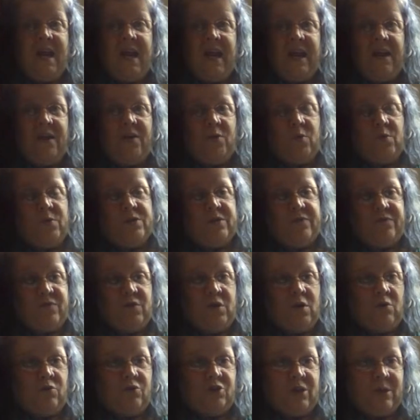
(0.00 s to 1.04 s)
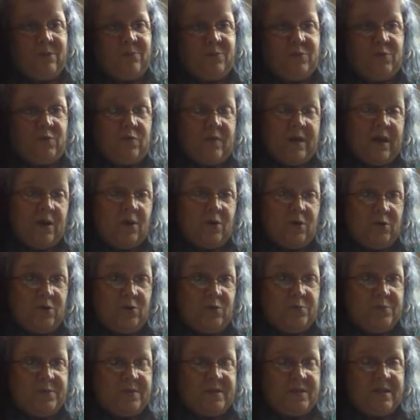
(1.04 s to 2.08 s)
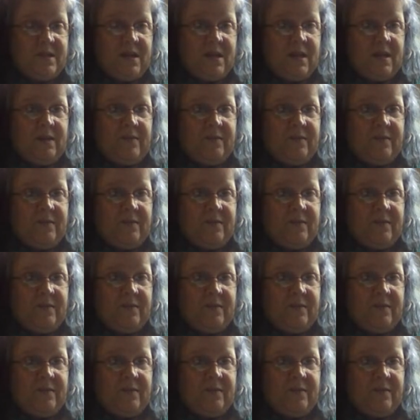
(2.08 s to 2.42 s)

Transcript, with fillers: In other words, if you don't jump through their hoops,